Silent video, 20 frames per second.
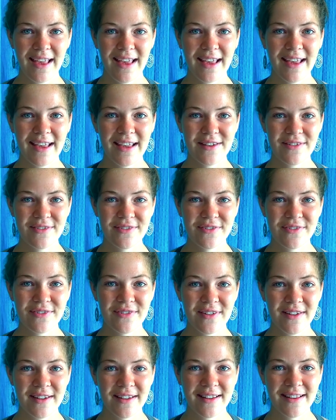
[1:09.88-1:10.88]
If
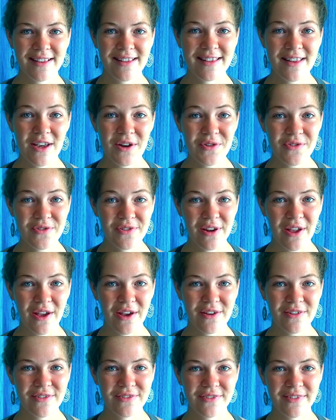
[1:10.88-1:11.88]

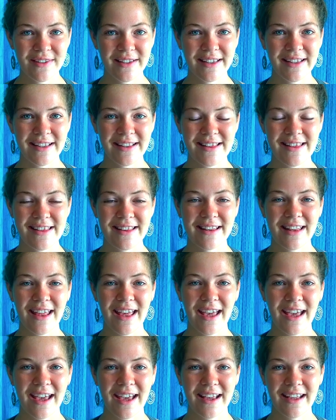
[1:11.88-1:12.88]
self-love is
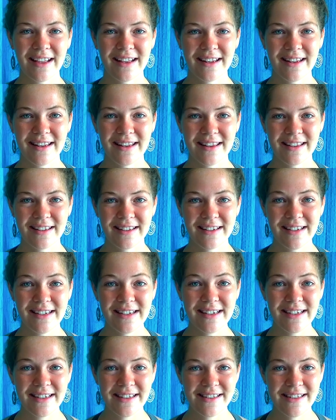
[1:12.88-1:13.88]
that
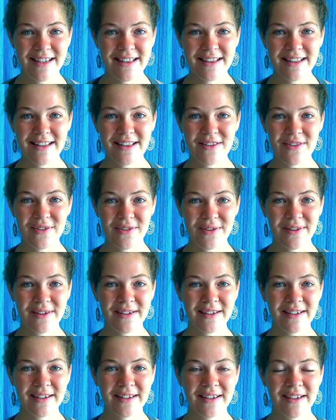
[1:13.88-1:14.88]
delicious
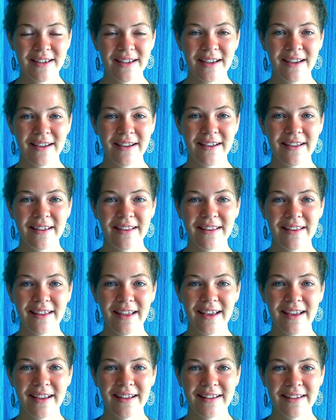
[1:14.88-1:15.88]
dessert,
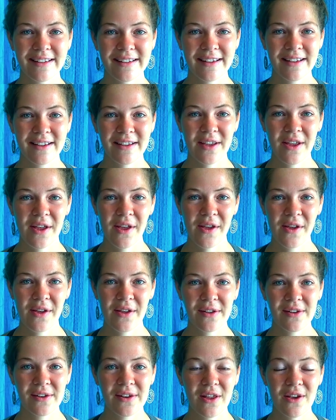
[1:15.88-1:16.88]
then
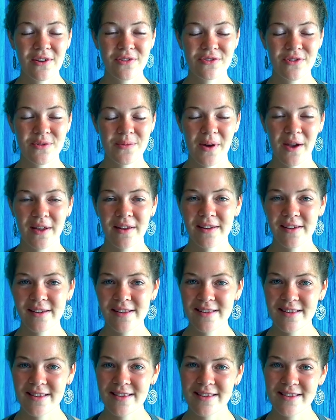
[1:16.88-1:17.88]
love from
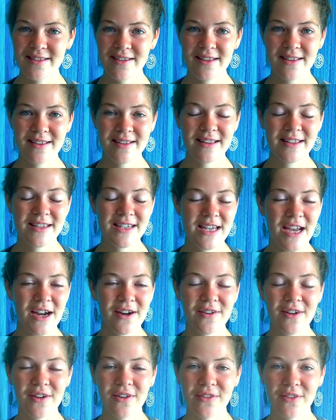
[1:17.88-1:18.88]
others is just the
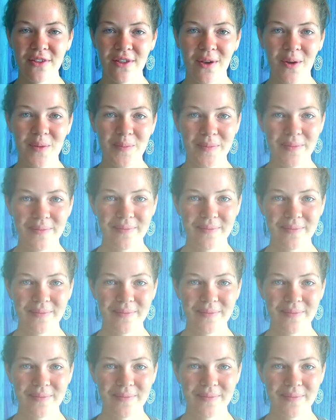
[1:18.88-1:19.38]
cherry on top.